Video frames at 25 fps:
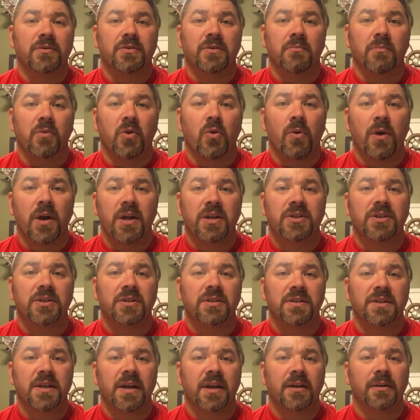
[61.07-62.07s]
some
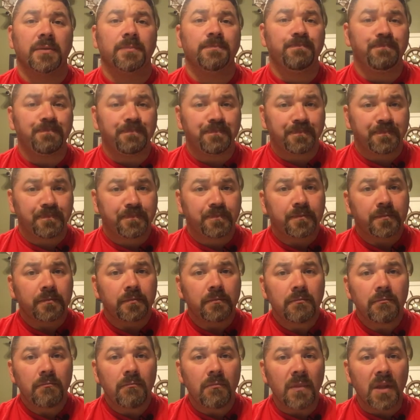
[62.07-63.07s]
questions there,
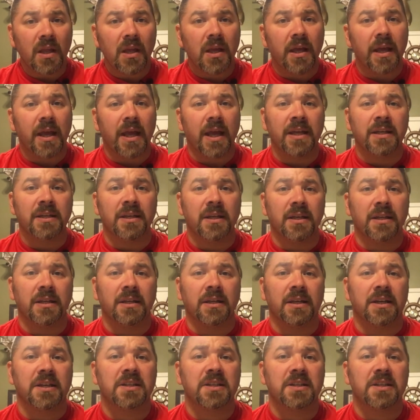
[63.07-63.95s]
and